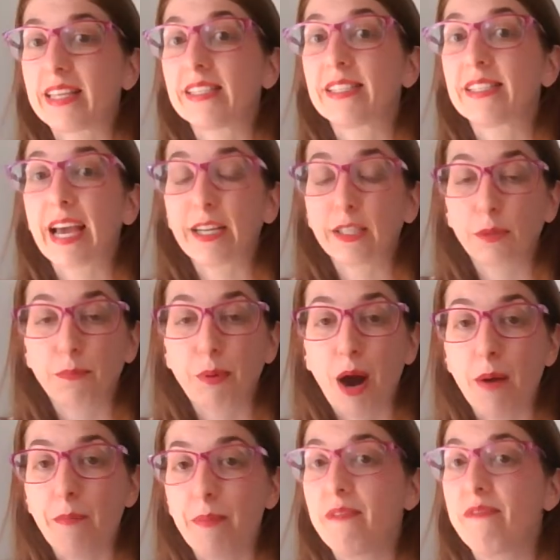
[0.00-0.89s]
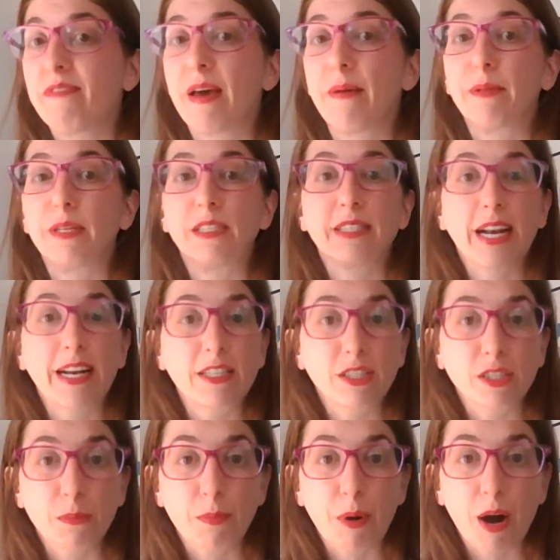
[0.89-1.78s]
the psych department, family
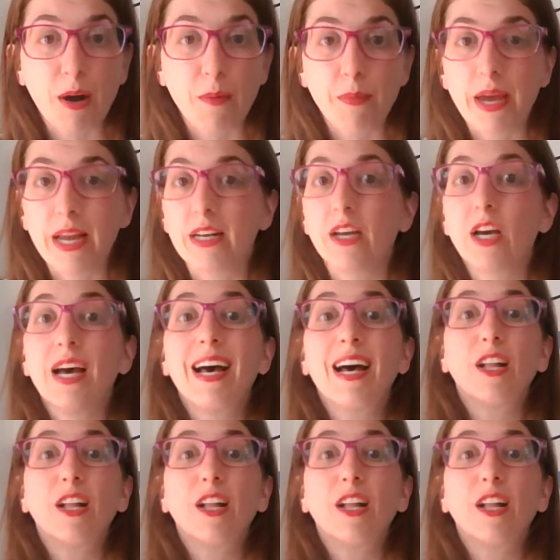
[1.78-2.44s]
studies department,